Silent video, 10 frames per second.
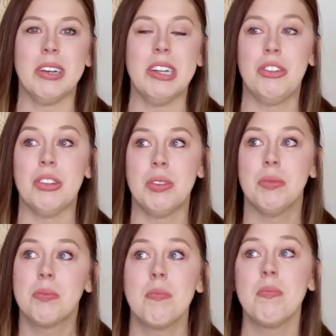It's just
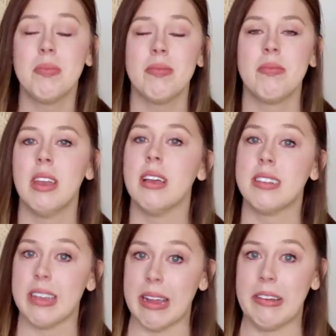
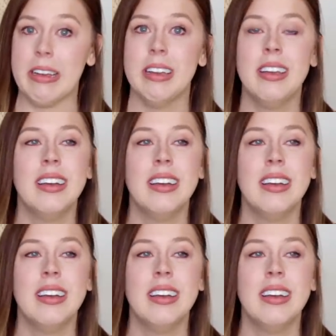scary